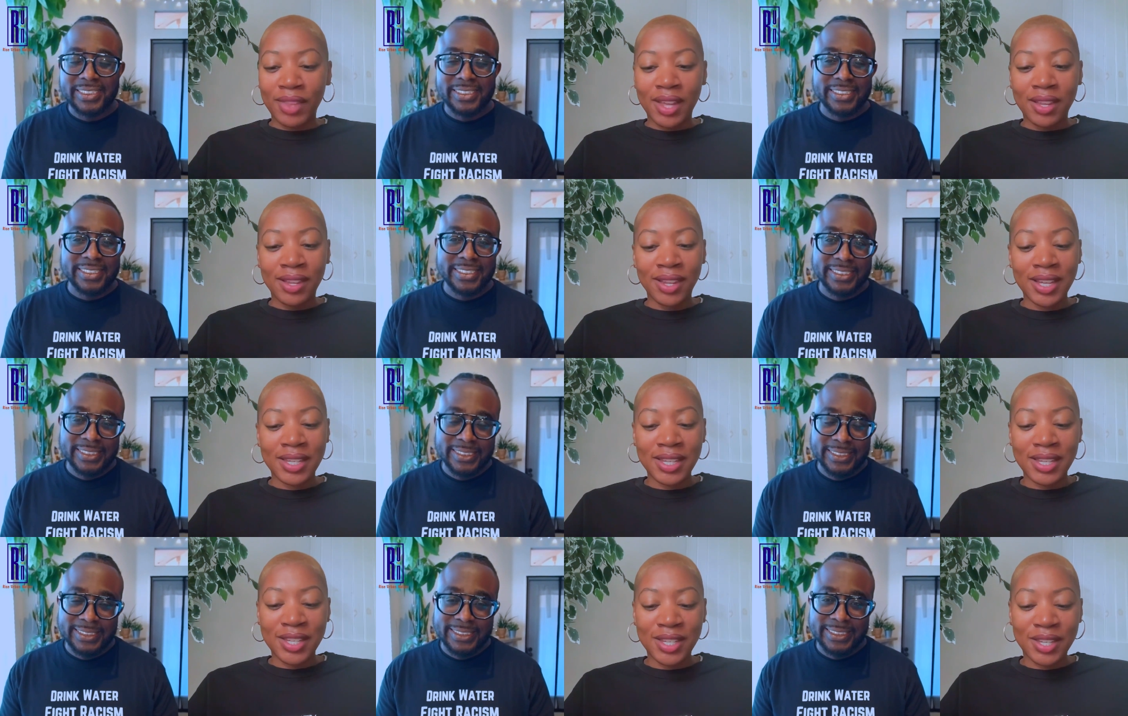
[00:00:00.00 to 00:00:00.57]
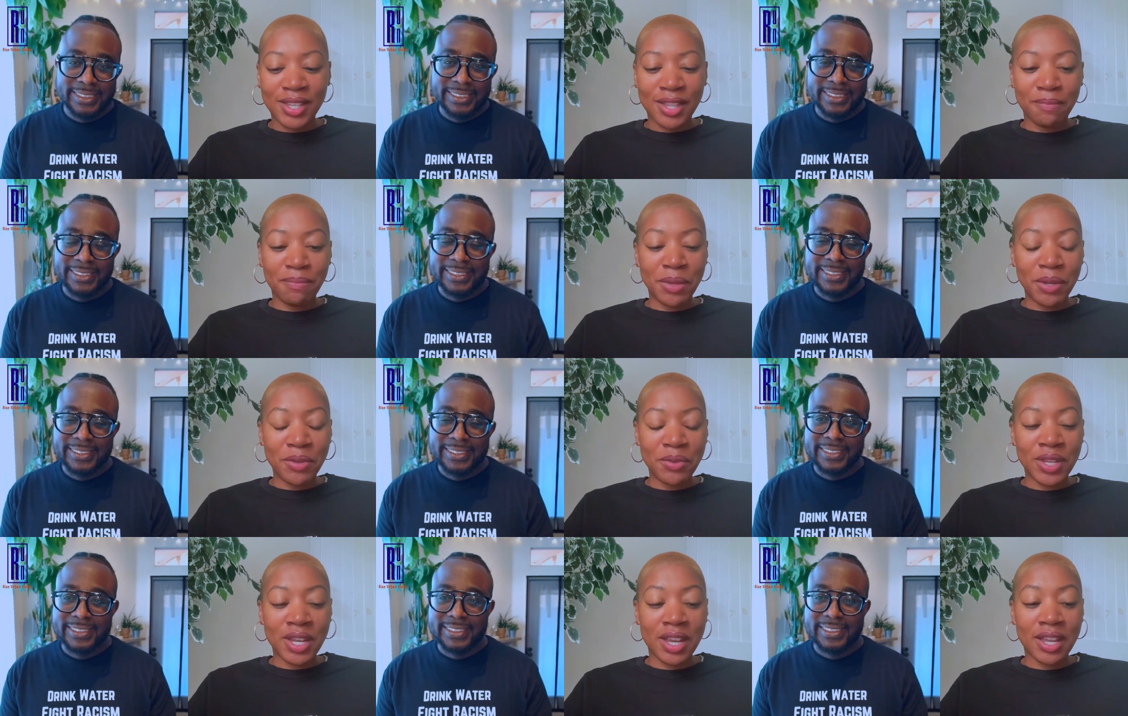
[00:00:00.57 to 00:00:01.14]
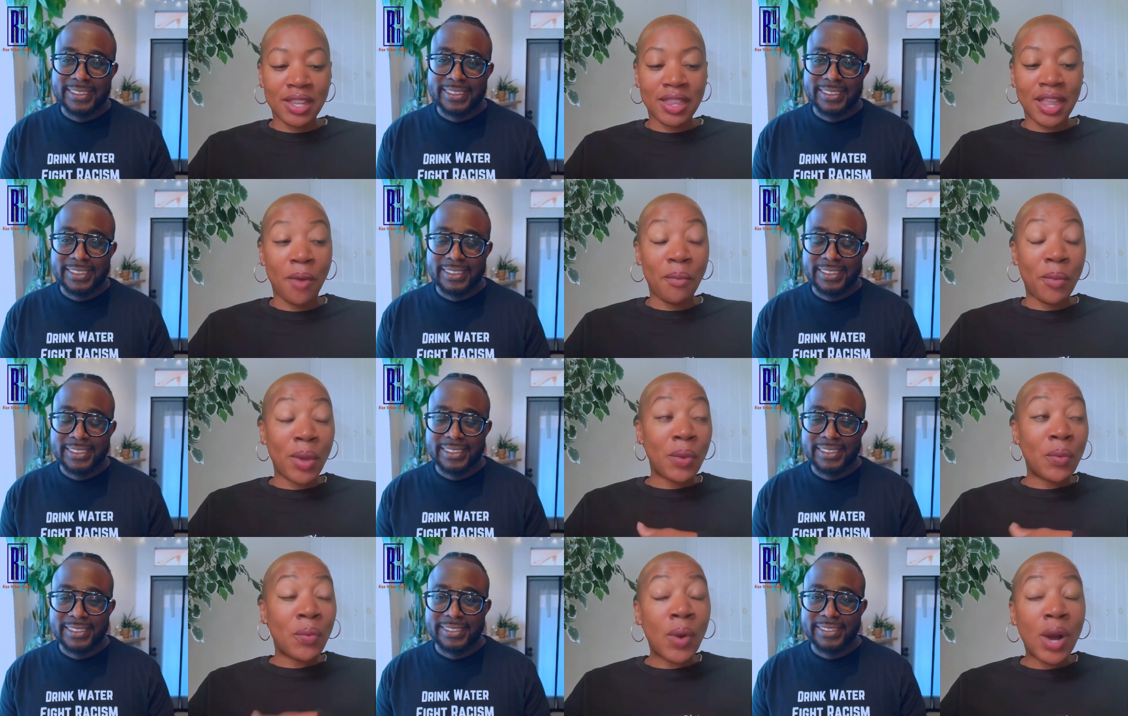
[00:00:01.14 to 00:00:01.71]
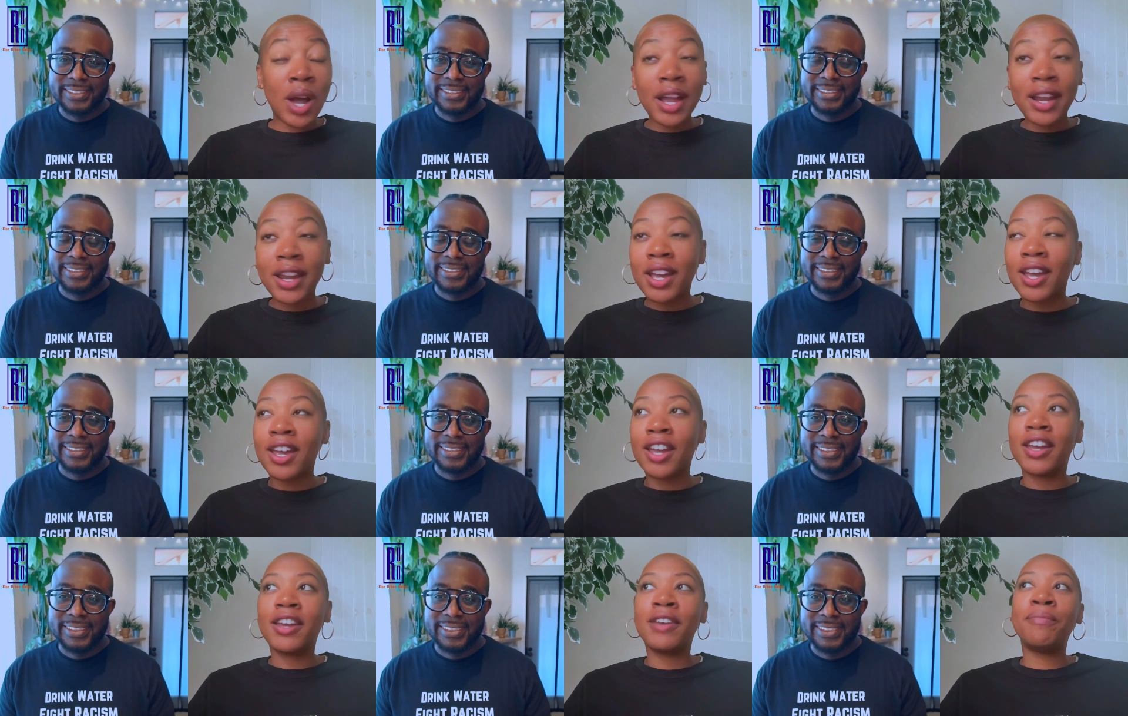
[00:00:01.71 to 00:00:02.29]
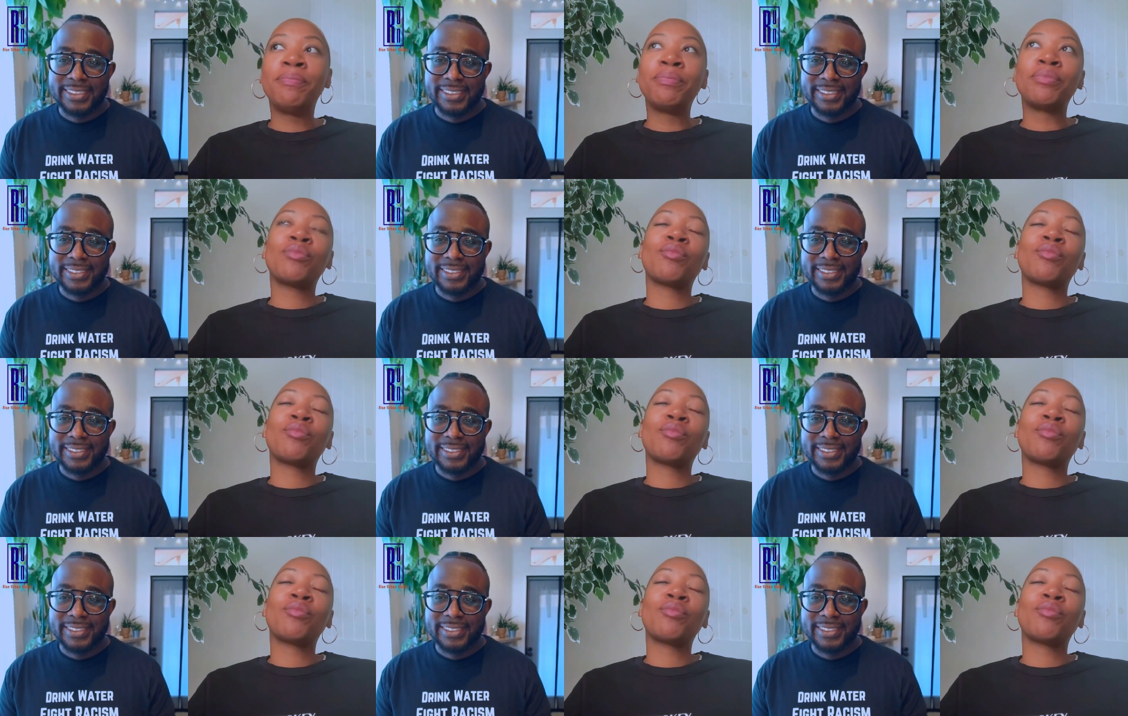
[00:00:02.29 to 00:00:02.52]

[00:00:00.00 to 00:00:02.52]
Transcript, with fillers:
Speaker 1: listen to the music that we wanted